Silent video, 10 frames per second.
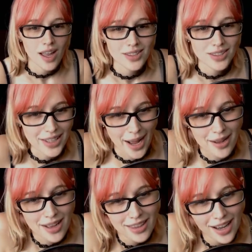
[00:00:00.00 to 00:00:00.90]
So yeah,
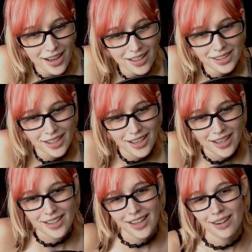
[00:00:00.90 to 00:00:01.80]
that's
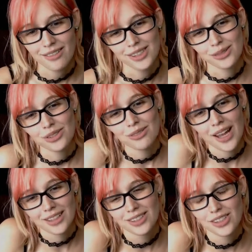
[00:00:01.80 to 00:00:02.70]

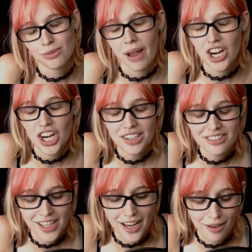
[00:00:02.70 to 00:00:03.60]
just my current
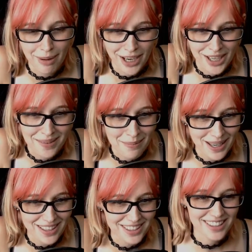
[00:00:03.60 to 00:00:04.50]
rig, my current
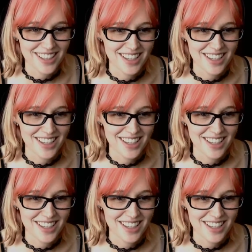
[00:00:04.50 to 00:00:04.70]
beast.